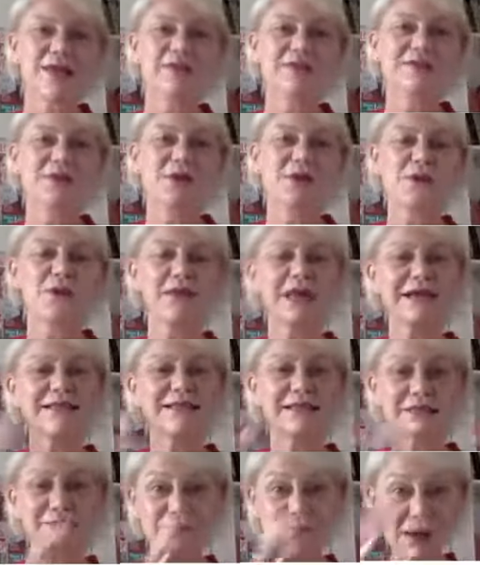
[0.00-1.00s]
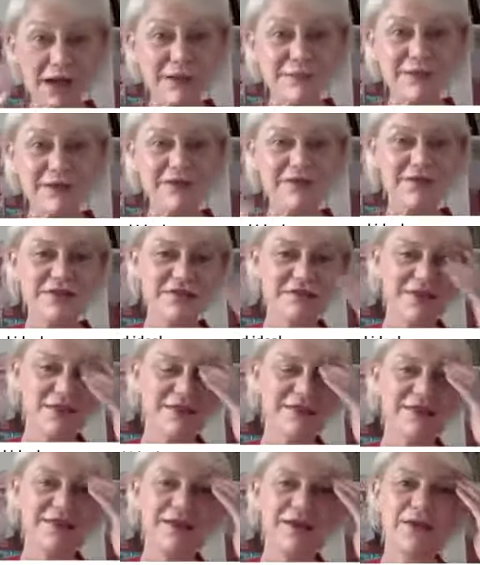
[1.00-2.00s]
So when I did my big
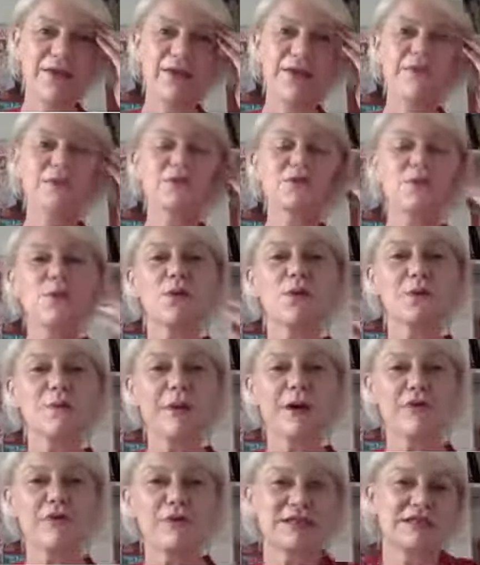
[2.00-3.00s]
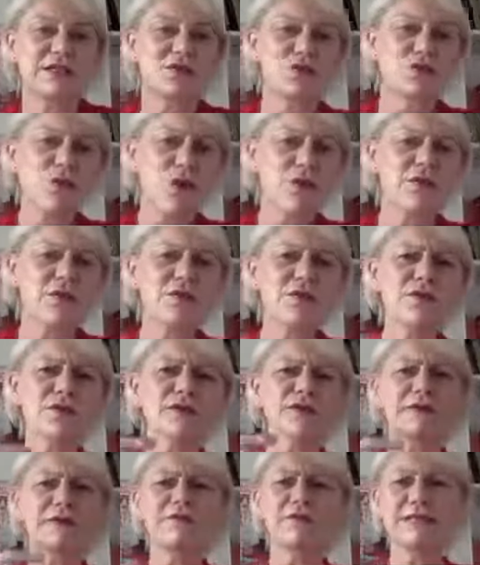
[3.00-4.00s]
vision, you know, it was all about writing
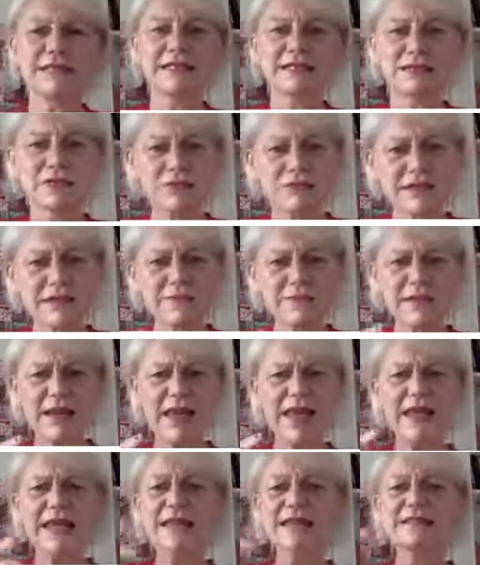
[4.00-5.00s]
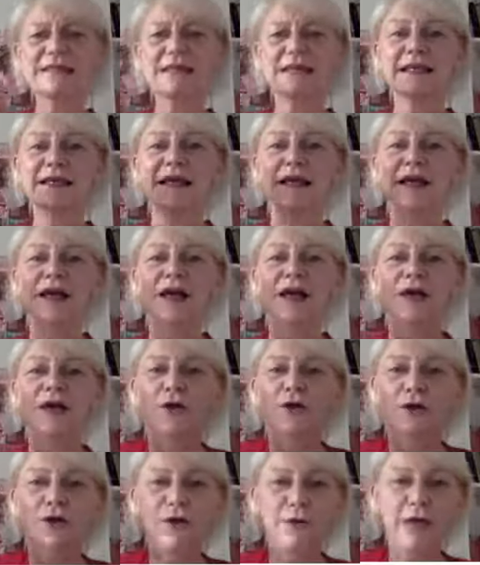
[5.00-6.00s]
novels and writing screenplays and,
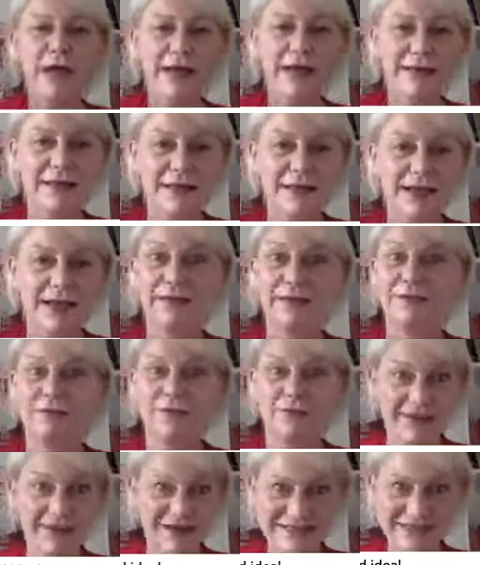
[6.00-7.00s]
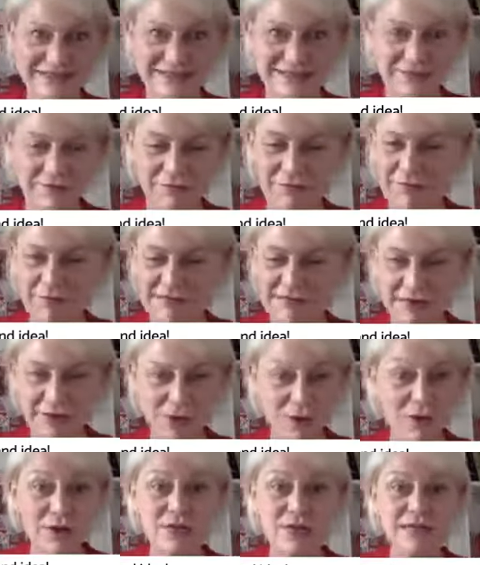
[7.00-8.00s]
you know, and creating stuff with
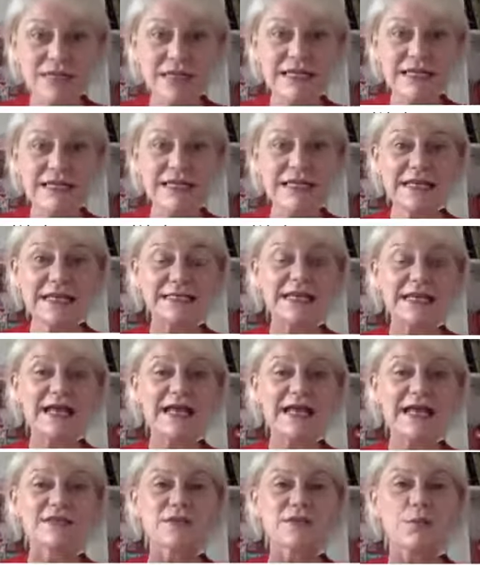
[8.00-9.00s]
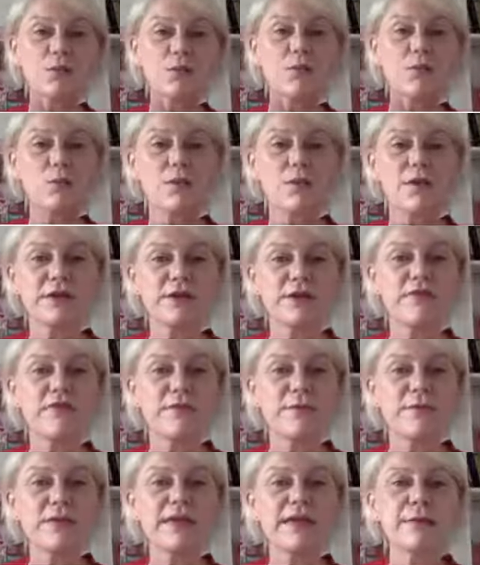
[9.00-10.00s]
Psychologies. And so, you know,
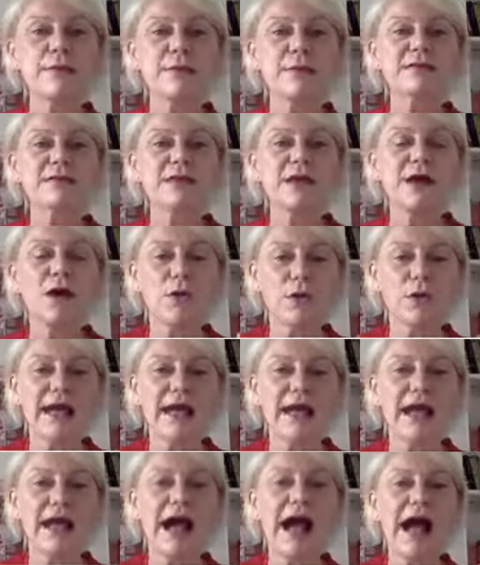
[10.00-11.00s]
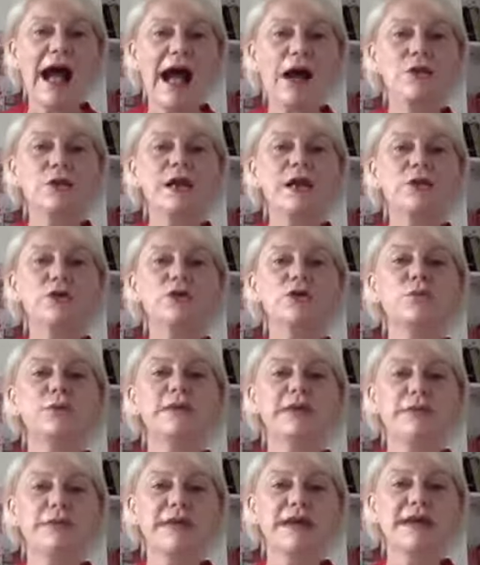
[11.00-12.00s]
for me, it was, okay, how can you
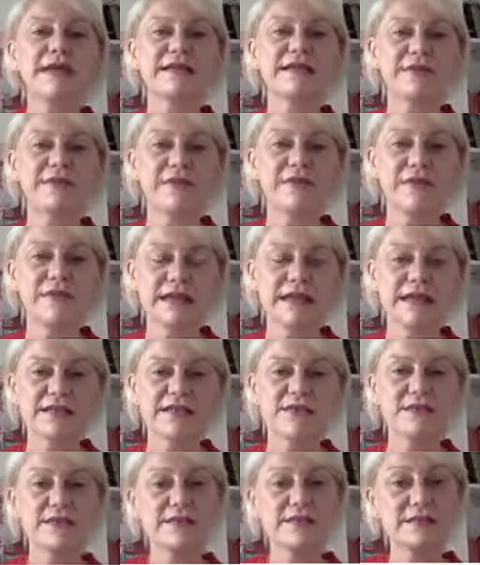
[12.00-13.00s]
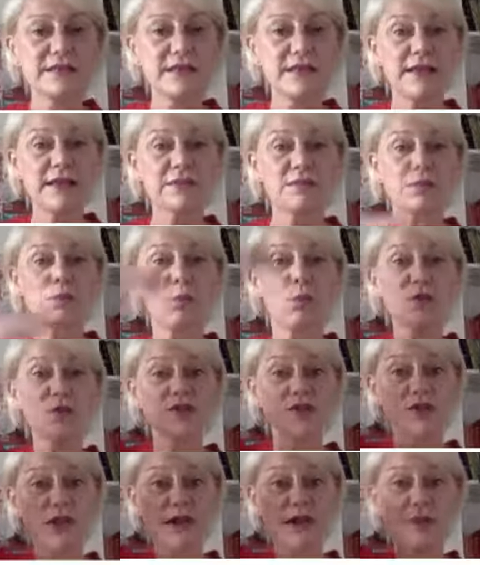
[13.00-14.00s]
be creative every day? So it's
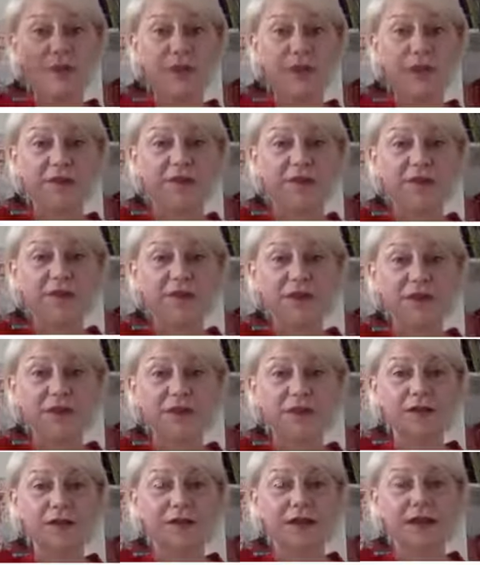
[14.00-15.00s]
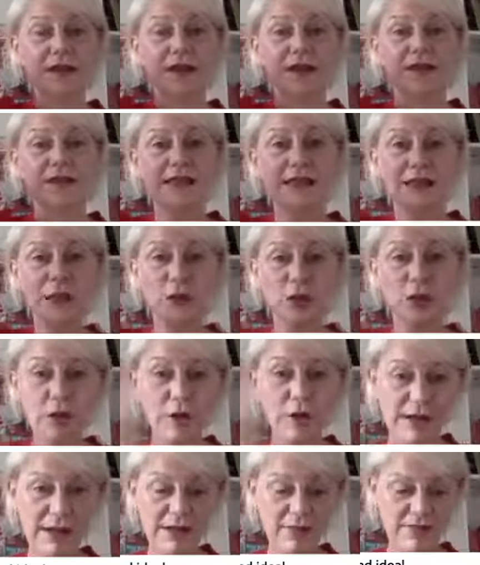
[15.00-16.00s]
once you have the big vision, then look
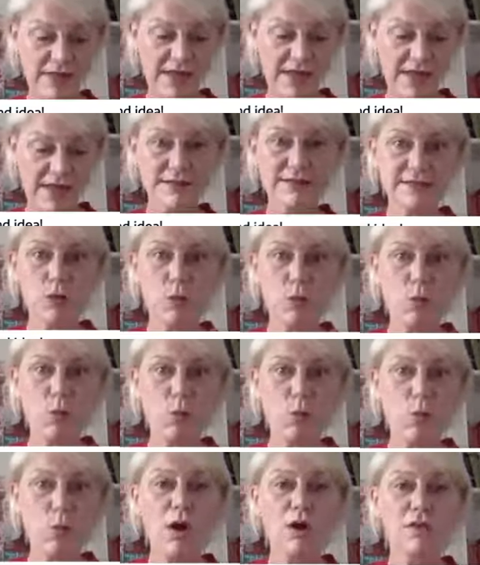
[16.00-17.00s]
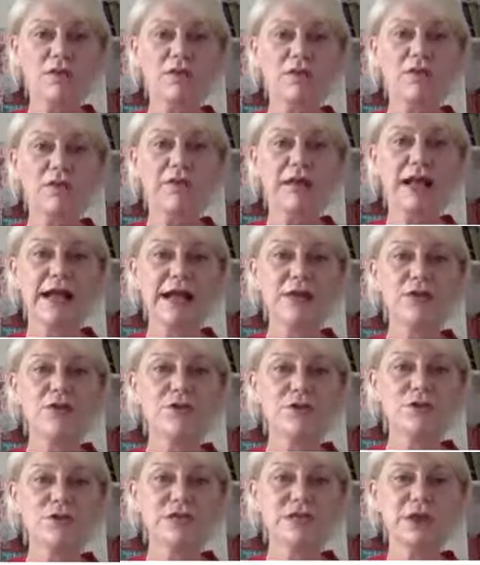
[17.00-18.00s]
about that. What can
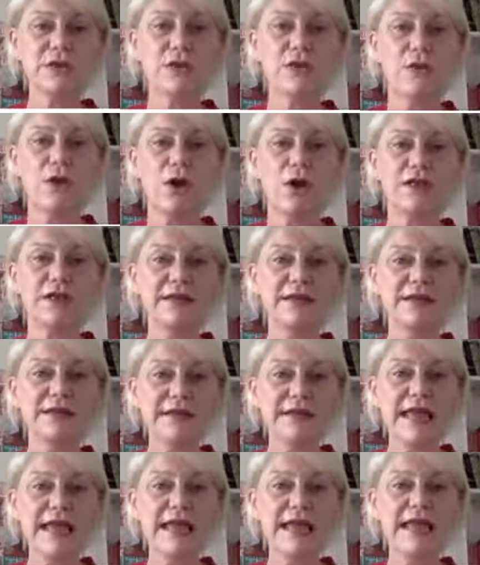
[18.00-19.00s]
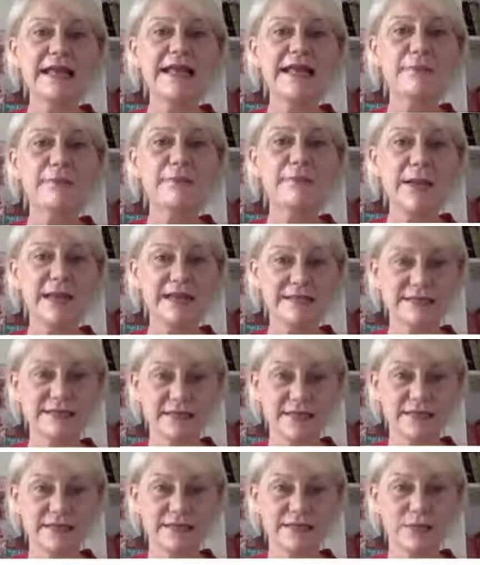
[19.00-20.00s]
you do on a daily
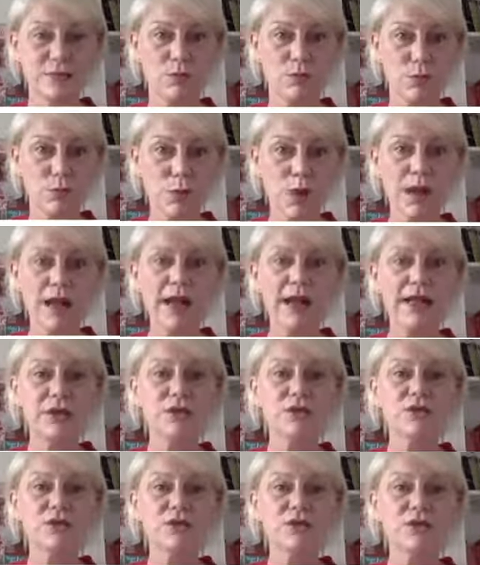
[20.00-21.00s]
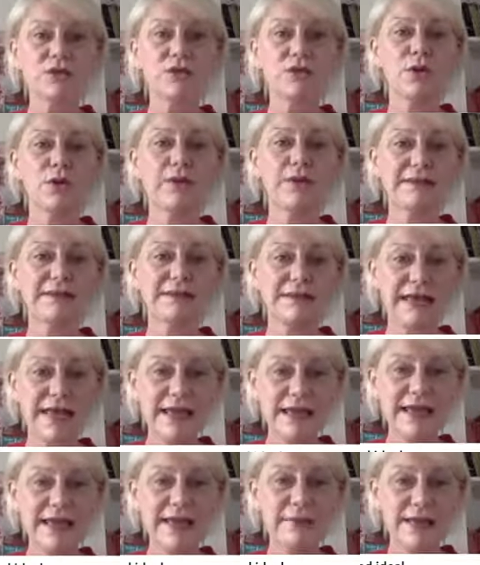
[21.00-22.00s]
basis? What can you do on a
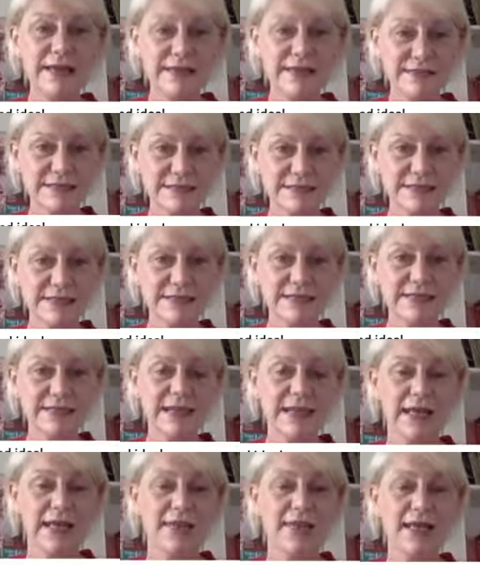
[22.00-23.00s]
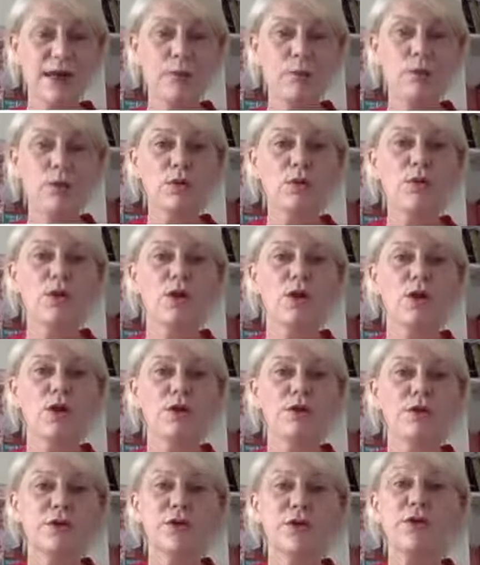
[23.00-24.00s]
daily basis that will,
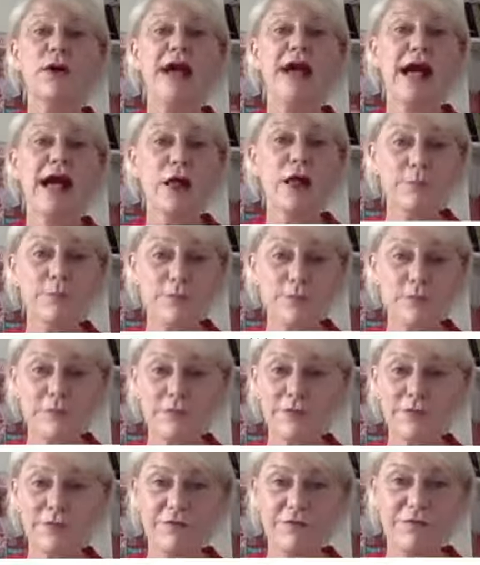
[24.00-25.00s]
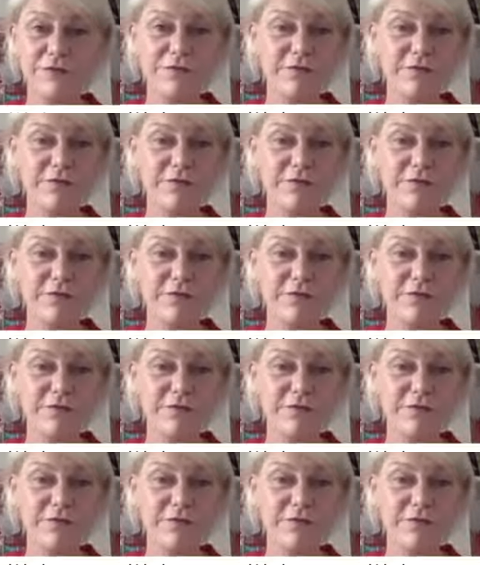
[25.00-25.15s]
you know, help you